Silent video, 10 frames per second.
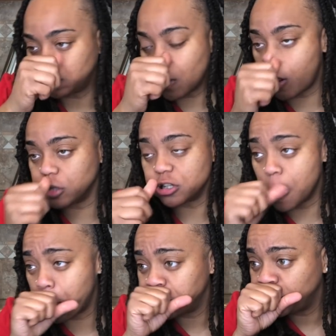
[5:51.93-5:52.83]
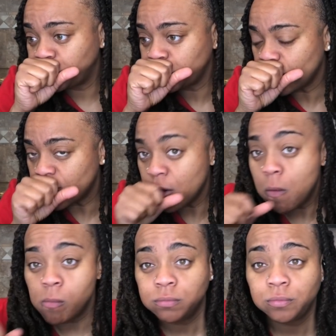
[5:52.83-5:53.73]
All right, y'all.
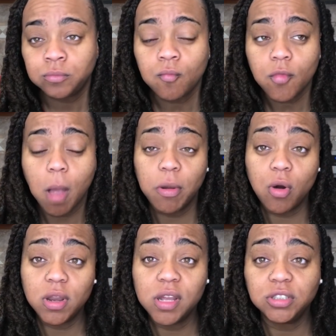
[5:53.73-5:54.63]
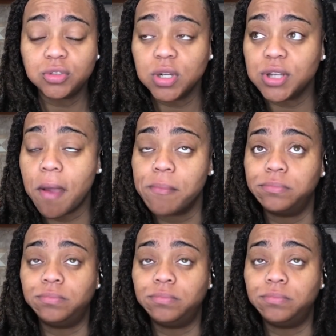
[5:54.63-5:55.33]
I'm gonna go ahead and get into story time.